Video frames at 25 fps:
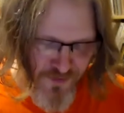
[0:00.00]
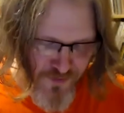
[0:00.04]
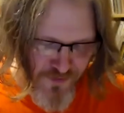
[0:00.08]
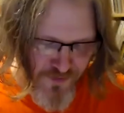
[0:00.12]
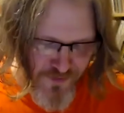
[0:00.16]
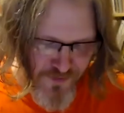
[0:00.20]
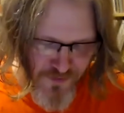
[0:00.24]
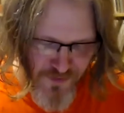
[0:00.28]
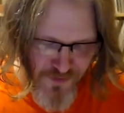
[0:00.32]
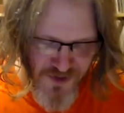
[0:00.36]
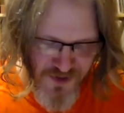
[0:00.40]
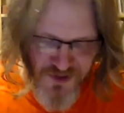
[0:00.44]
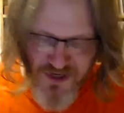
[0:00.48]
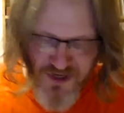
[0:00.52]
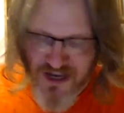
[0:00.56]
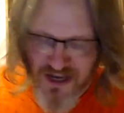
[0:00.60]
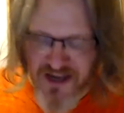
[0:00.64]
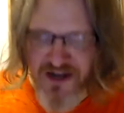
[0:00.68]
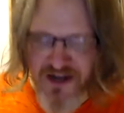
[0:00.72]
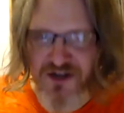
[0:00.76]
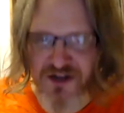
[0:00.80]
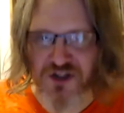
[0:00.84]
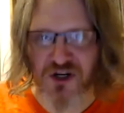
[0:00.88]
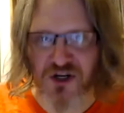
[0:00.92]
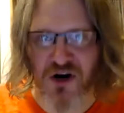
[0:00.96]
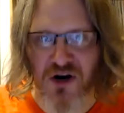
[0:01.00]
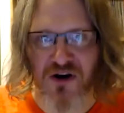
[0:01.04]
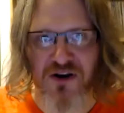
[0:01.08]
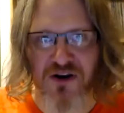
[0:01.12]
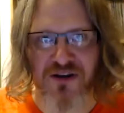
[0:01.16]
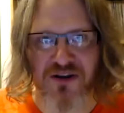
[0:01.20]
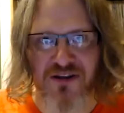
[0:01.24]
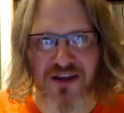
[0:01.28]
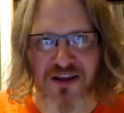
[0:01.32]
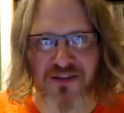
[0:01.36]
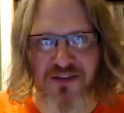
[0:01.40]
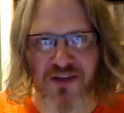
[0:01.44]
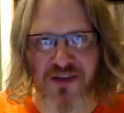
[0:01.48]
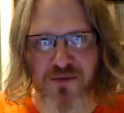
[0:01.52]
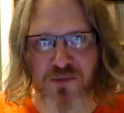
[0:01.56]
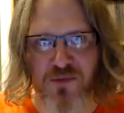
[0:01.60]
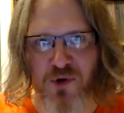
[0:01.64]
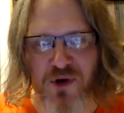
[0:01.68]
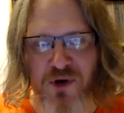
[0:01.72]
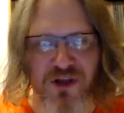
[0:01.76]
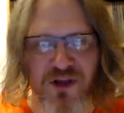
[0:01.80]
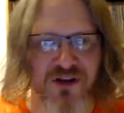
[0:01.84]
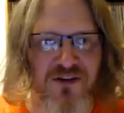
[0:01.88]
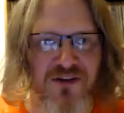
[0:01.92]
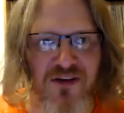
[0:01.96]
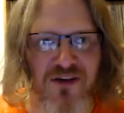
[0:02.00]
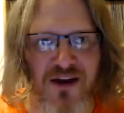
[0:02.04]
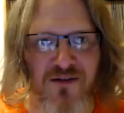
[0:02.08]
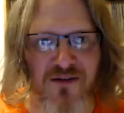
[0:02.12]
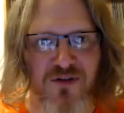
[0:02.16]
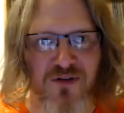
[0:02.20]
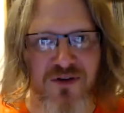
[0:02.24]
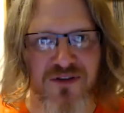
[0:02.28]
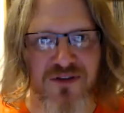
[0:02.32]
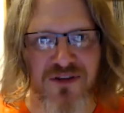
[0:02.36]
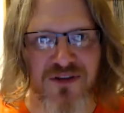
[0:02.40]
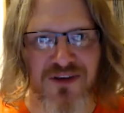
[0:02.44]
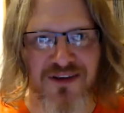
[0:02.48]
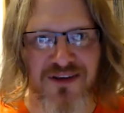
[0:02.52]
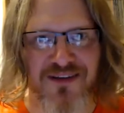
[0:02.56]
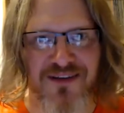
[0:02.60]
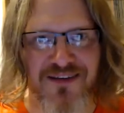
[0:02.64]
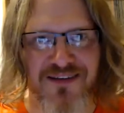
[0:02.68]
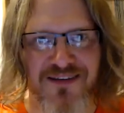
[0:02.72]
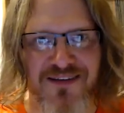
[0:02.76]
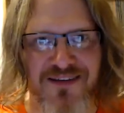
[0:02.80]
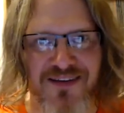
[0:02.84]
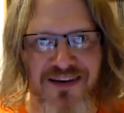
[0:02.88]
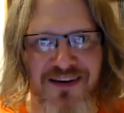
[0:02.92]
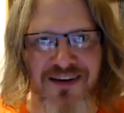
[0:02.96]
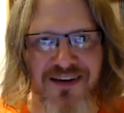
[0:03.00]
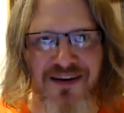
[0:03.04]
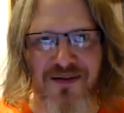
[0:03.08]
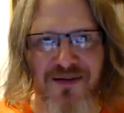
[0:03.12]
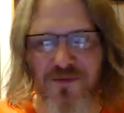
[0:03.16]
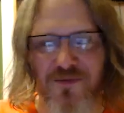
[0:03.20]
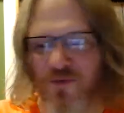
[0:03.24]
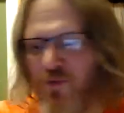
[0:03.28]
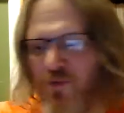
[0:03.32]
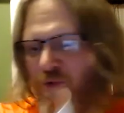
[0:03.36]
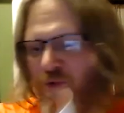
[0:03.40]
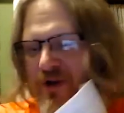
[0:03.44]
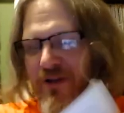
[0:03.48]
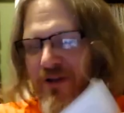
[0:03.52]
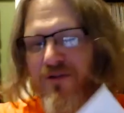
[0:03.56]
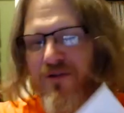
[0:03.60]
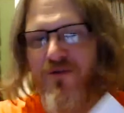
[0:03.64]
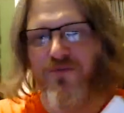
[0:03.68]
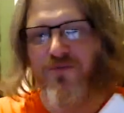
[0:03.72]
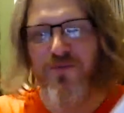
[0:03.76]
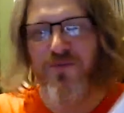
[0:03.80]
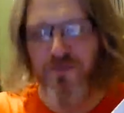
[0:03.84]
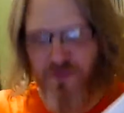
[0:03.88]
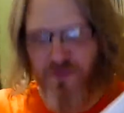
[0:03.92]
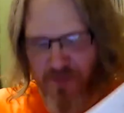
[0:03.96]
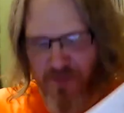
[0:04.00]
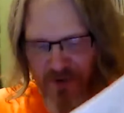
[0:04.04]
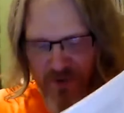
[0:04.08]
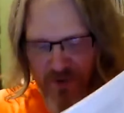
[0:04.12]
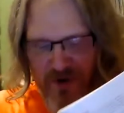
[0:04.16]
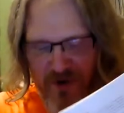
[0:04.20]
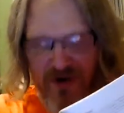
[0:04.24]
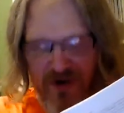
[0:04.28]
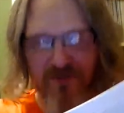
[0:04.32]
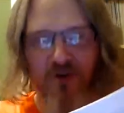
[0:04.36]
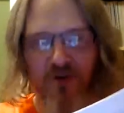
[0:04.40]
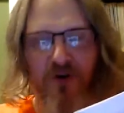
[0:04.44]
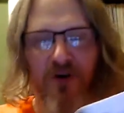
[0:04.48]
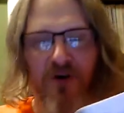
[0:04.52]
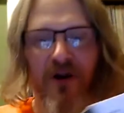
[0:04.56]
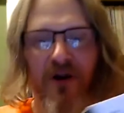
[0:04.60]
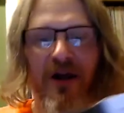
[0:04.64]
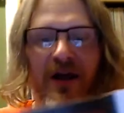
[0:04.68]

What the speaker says: misguided jargon that they put into everything. Whenever